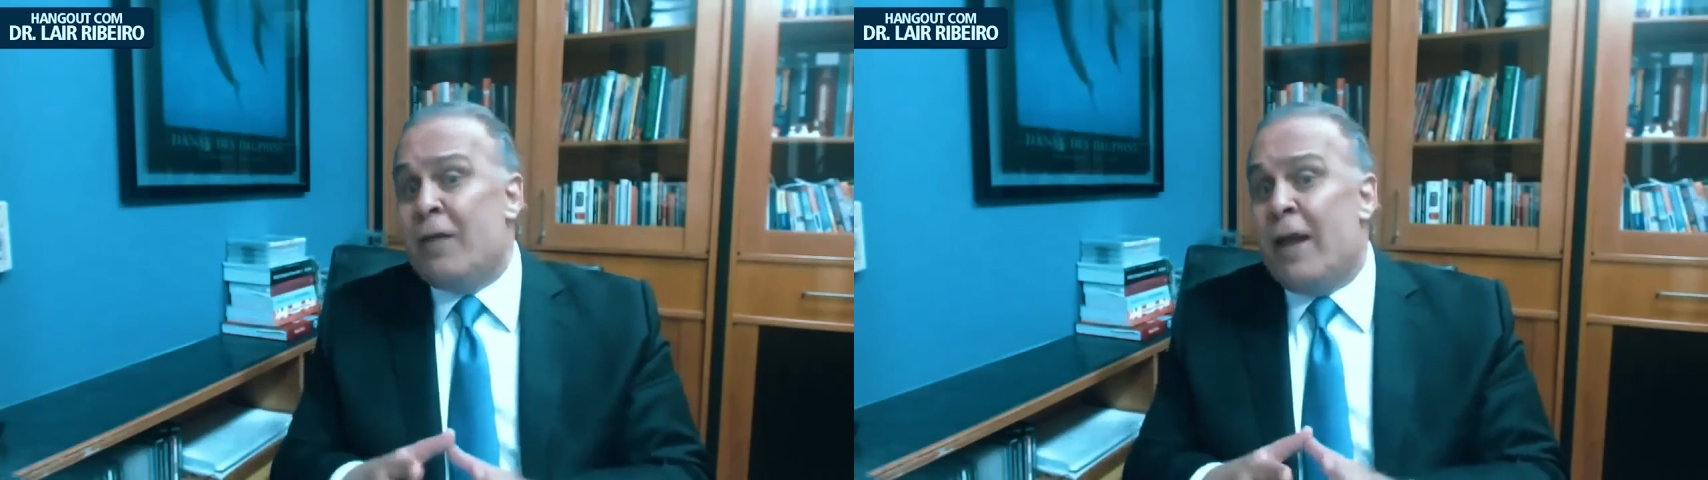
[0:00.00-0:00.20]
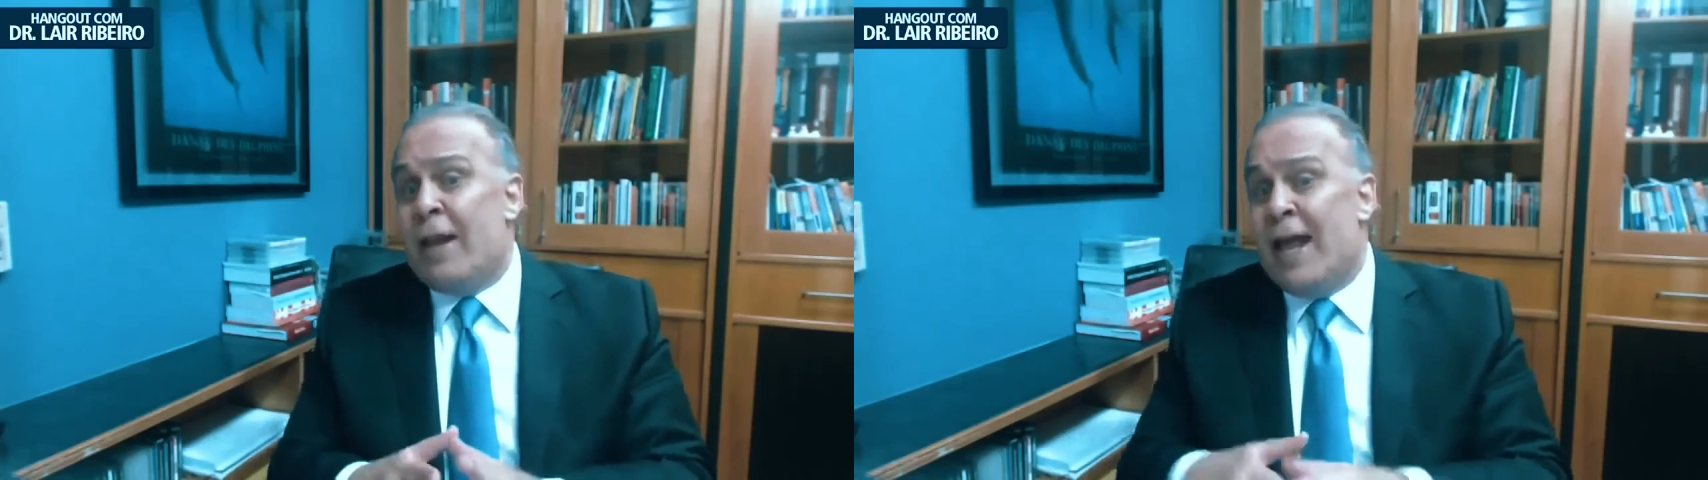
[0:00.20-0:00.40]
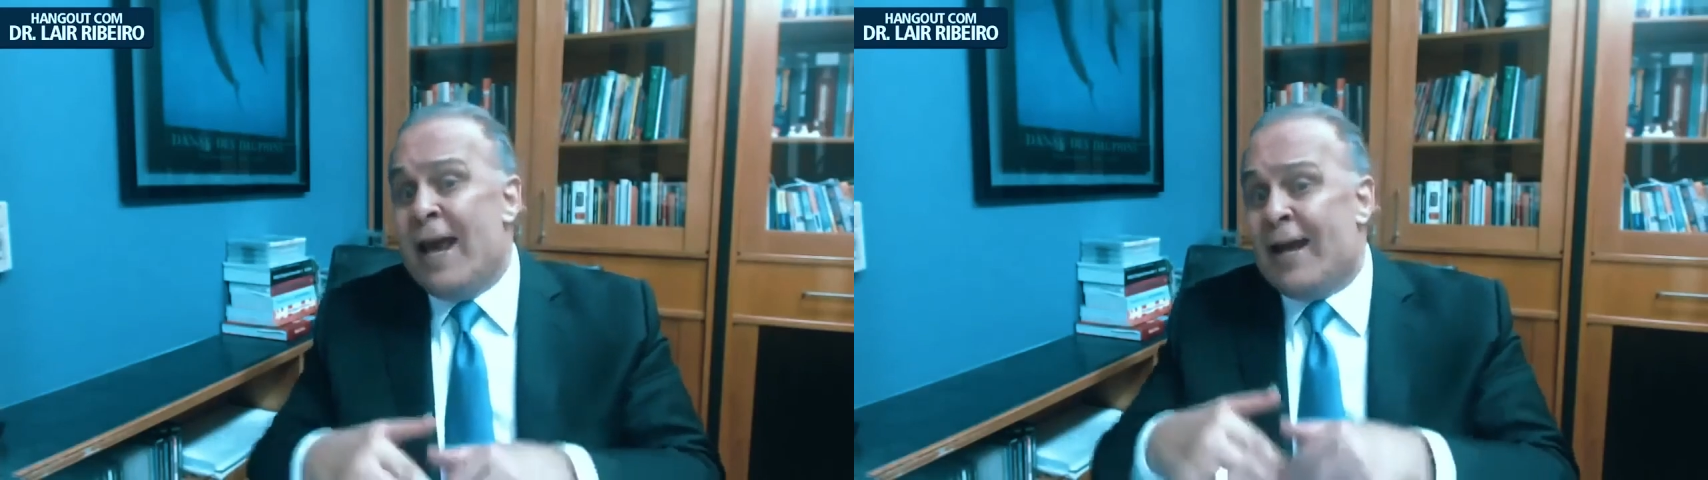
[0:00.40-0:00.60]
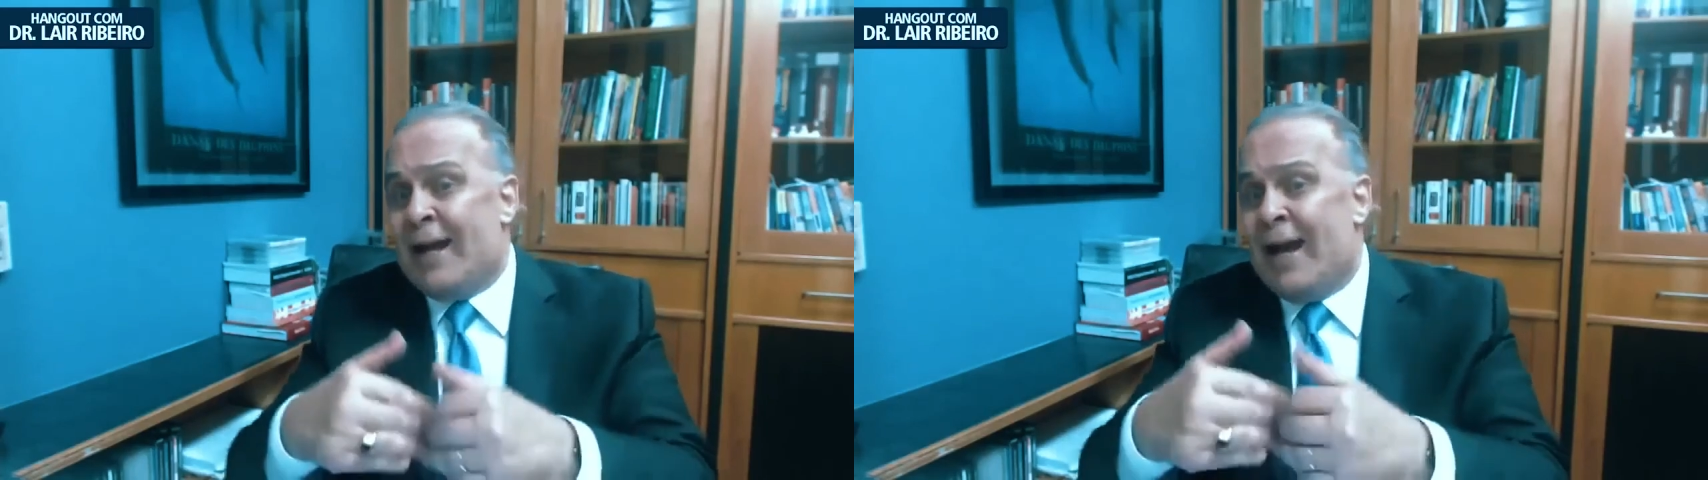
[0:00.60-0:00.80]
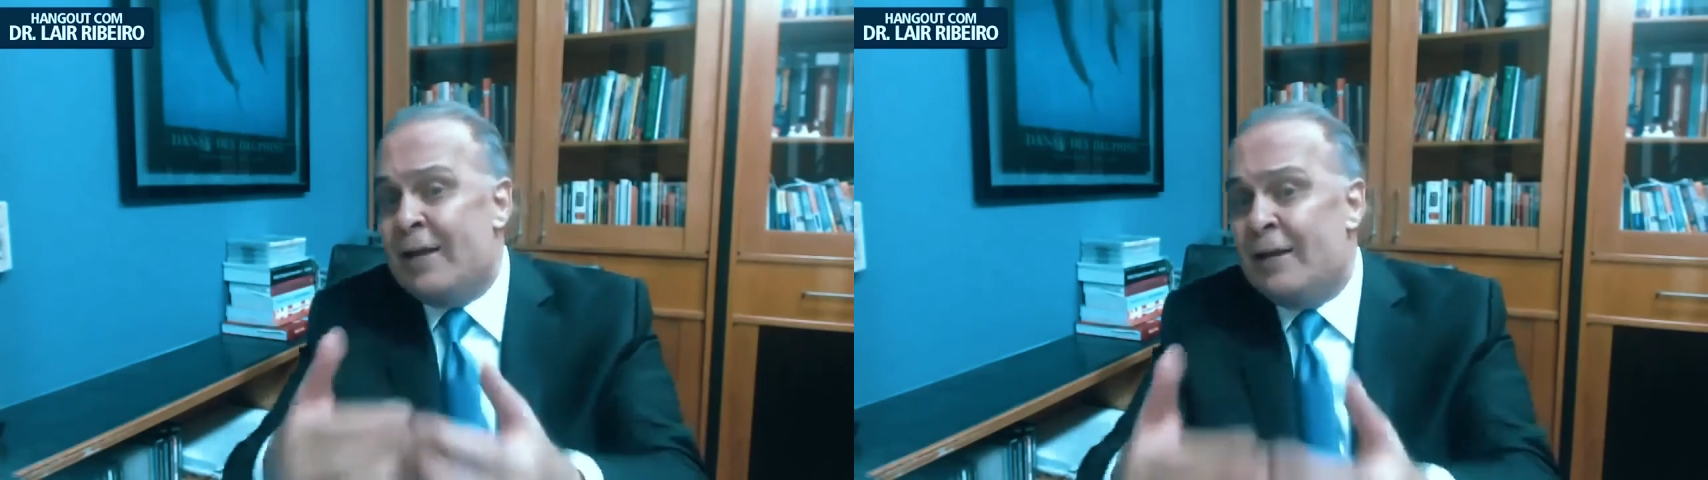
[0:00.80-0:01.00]
not
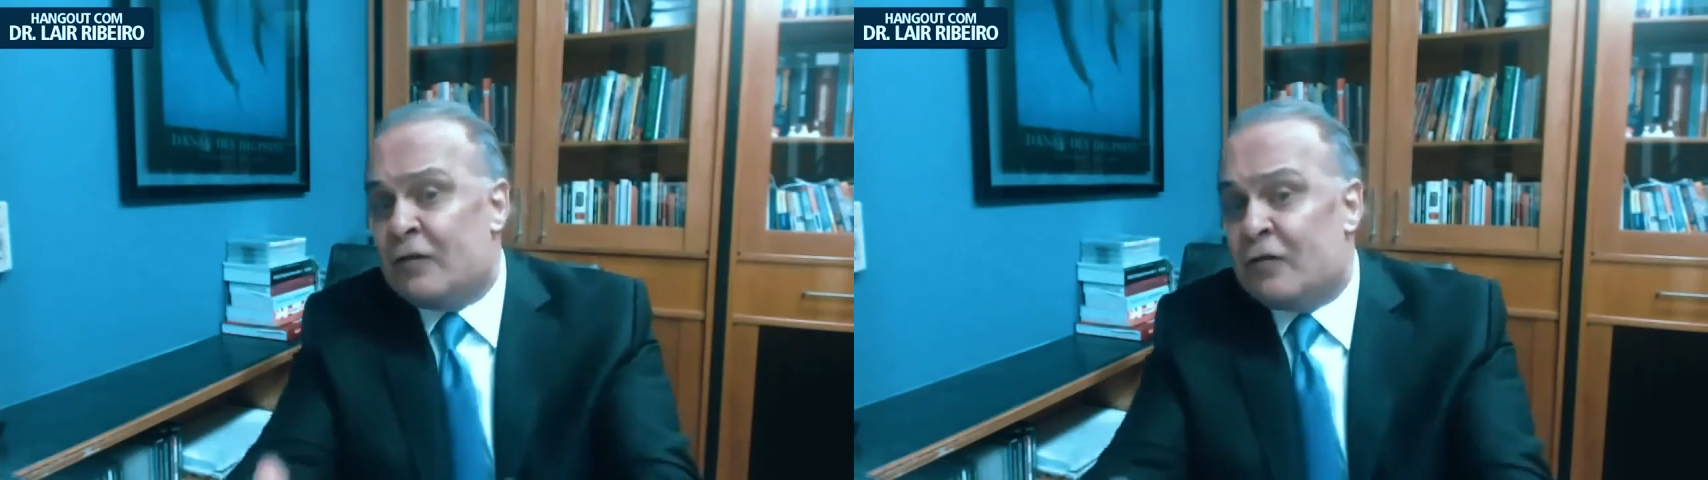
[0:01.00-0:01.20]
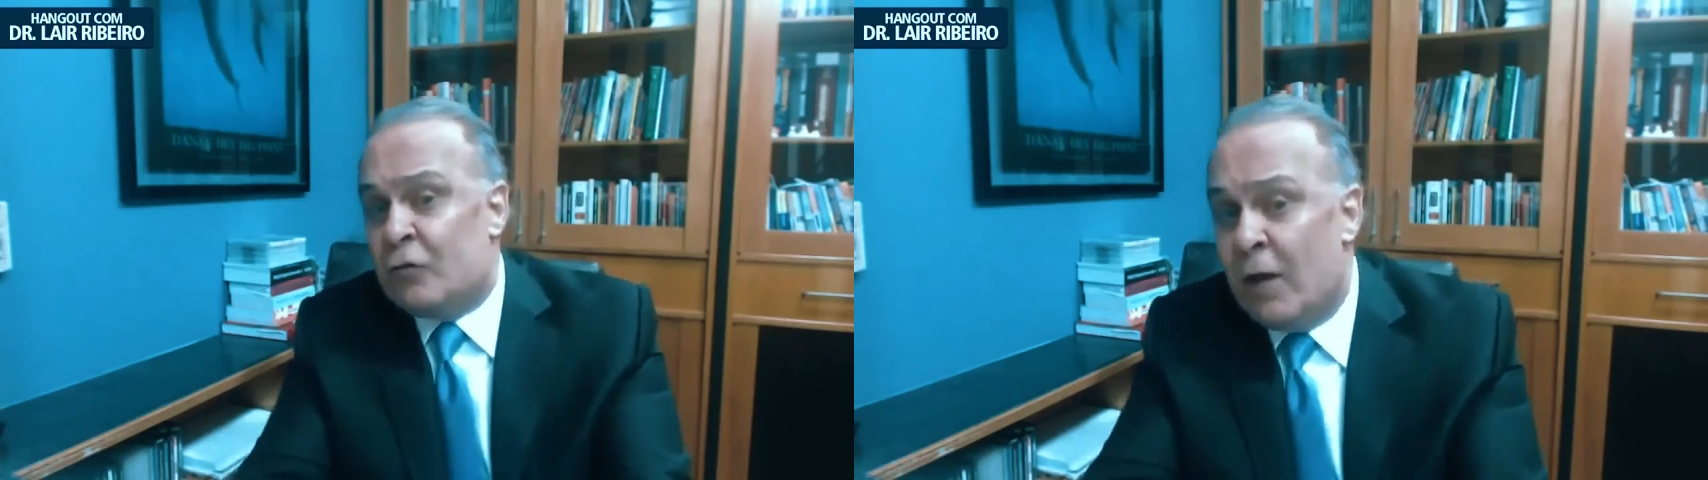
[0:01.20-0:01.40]
delegate this.